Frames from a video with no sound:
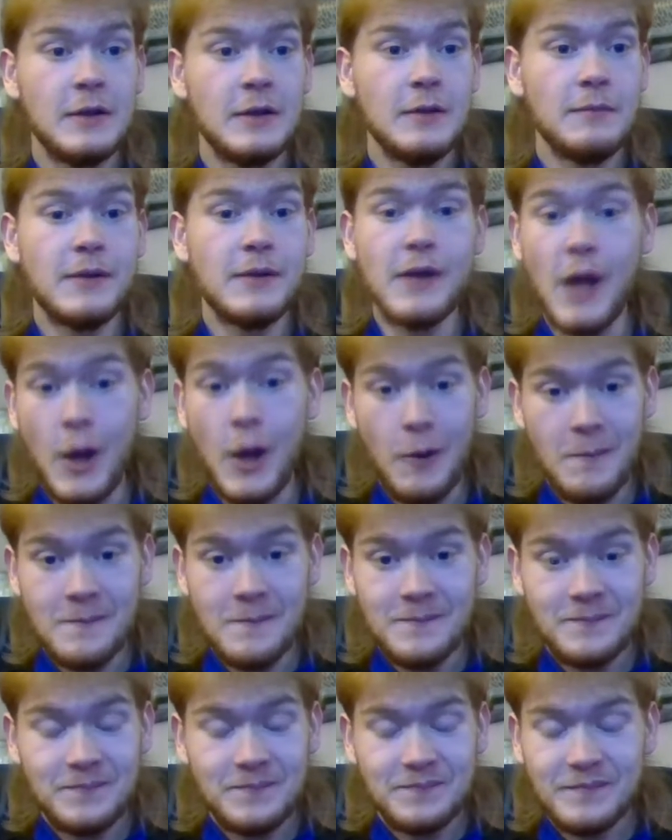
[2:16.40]
But no,
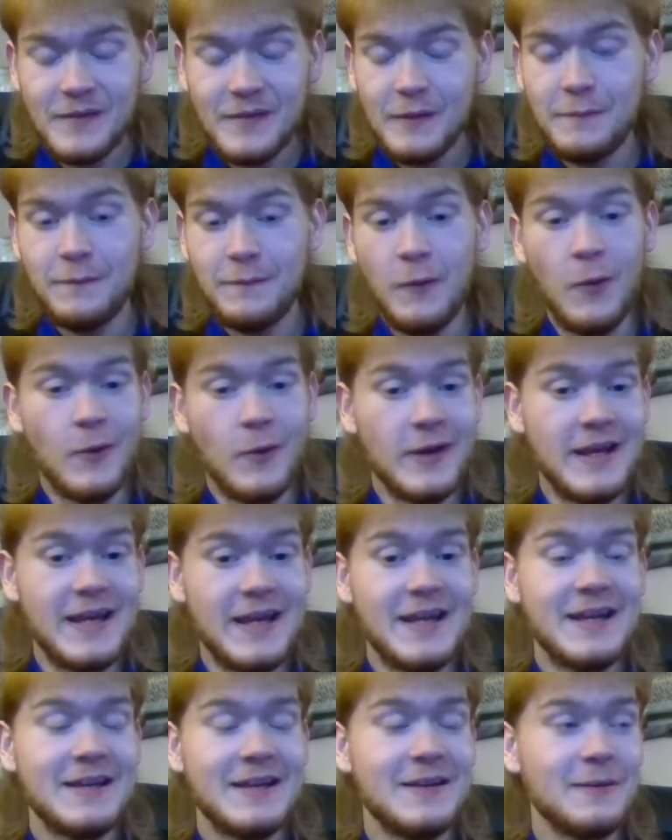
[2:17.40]

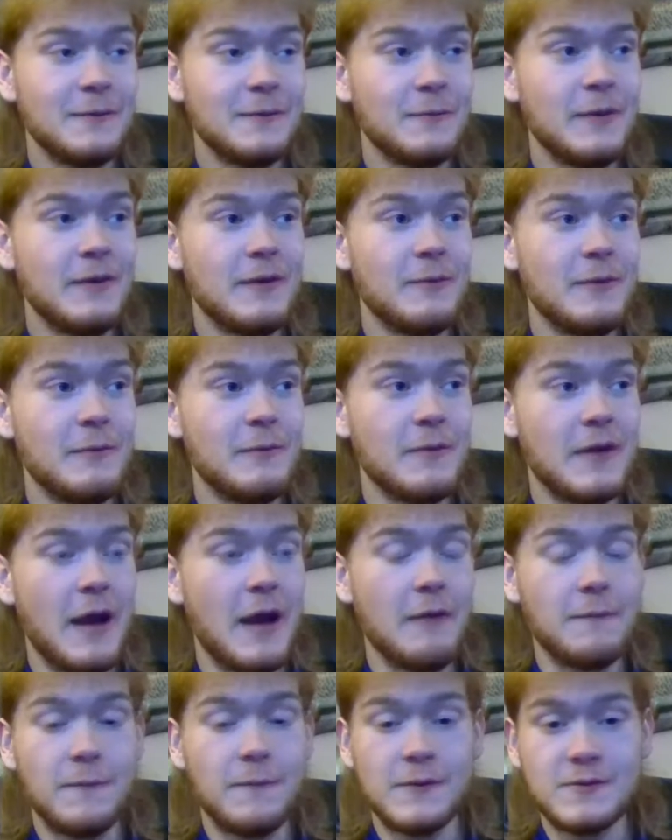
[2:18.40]
40. We
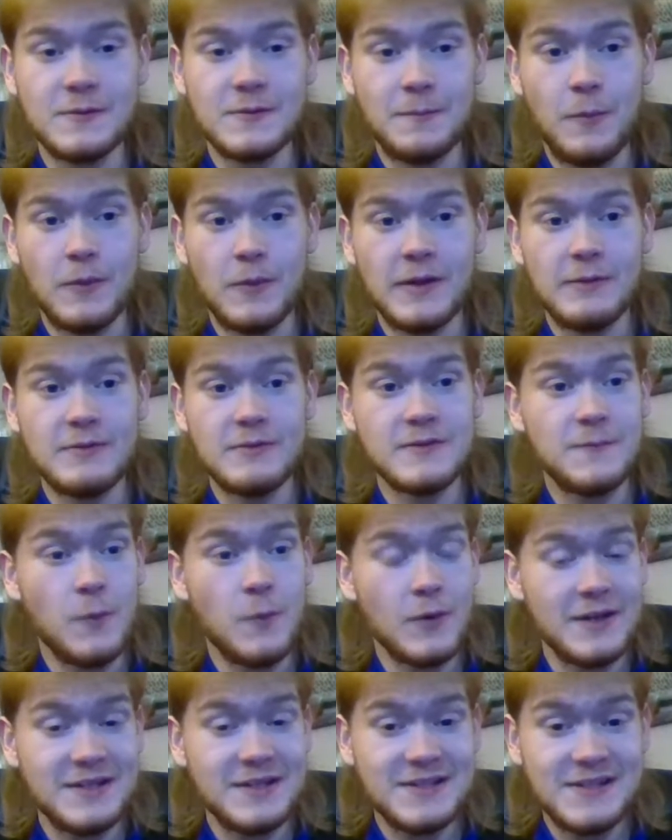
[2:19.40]
got first reported was
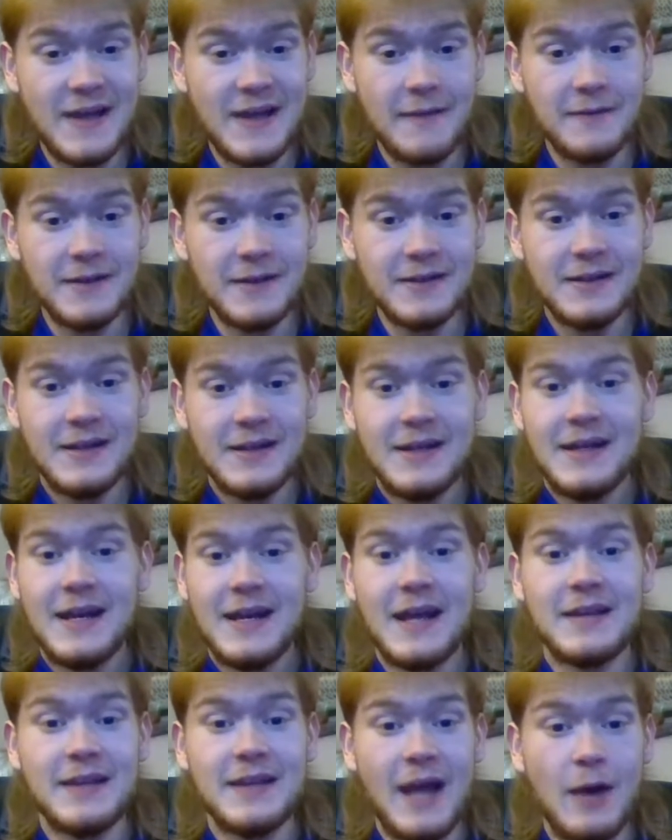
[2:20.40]
47,
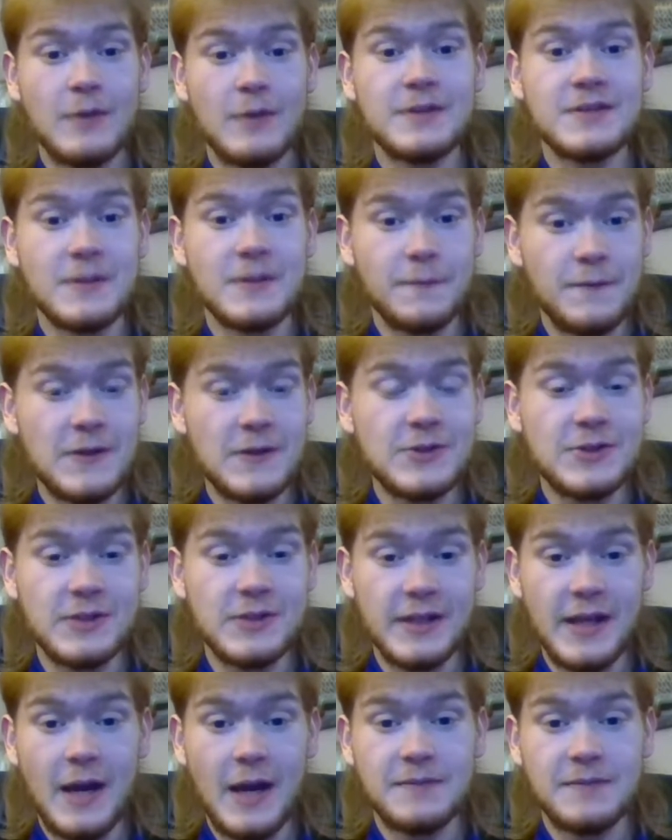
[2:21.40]
and now it's
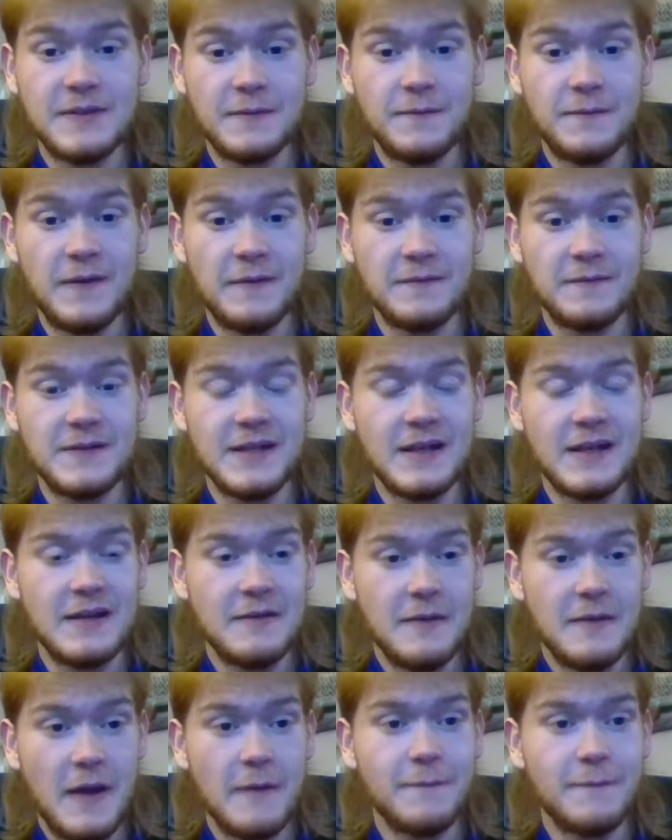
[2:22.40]
officially up to 50.
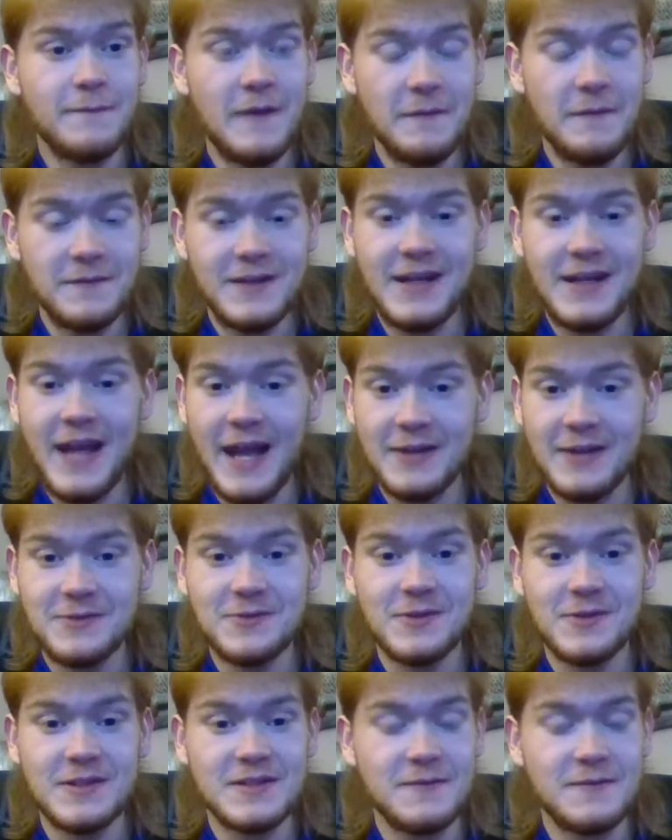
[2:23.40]
50
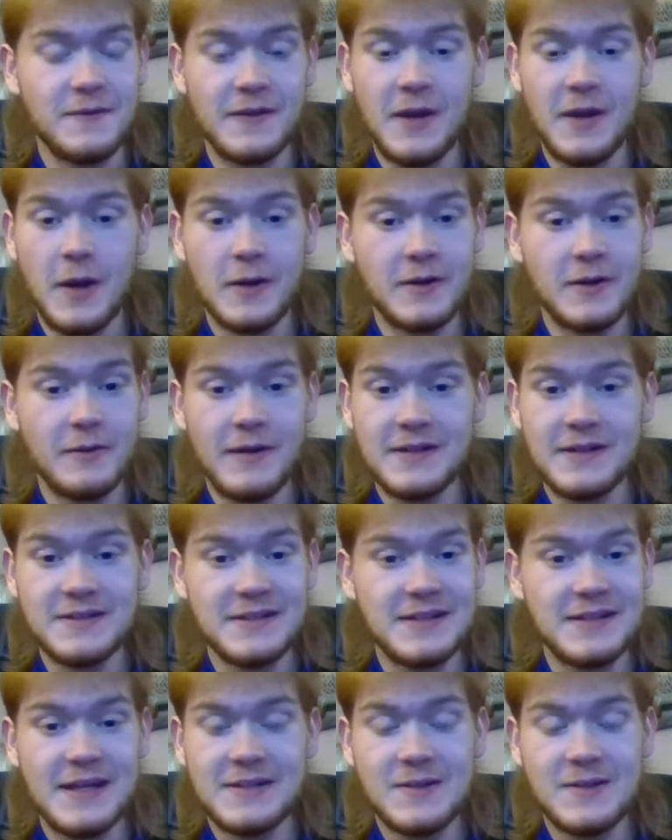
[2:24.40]
entries for the ARCA race
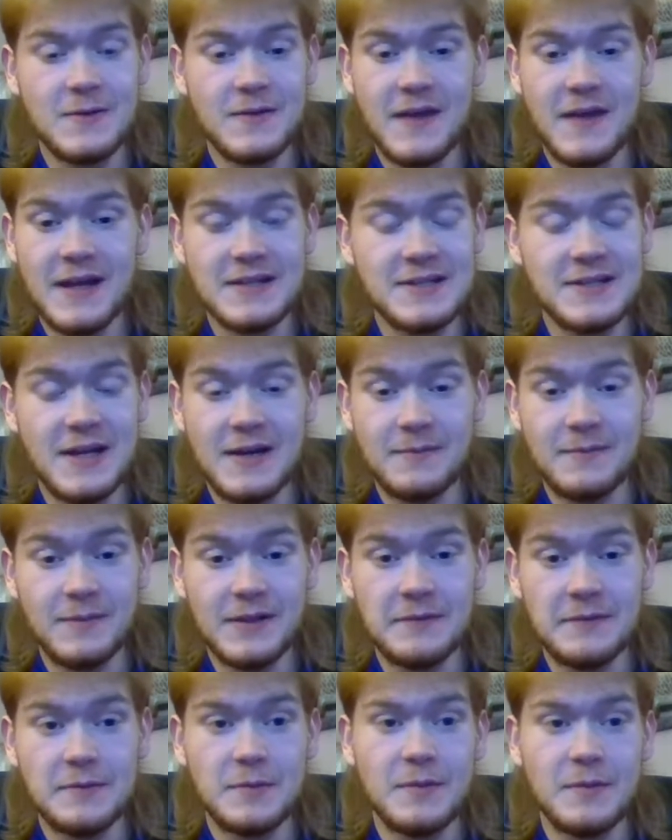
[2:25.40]
at Daytona. That is
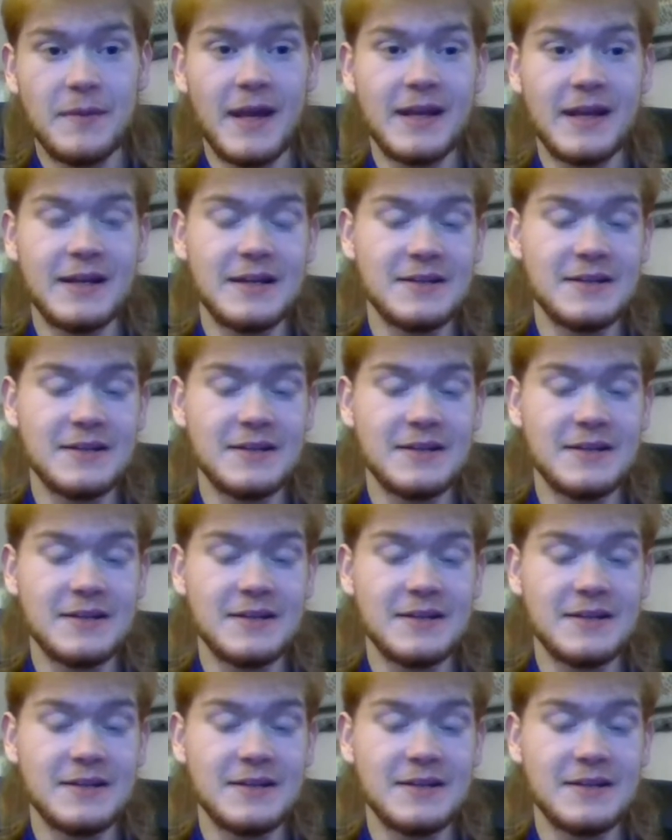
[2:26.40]
unbelievable, man.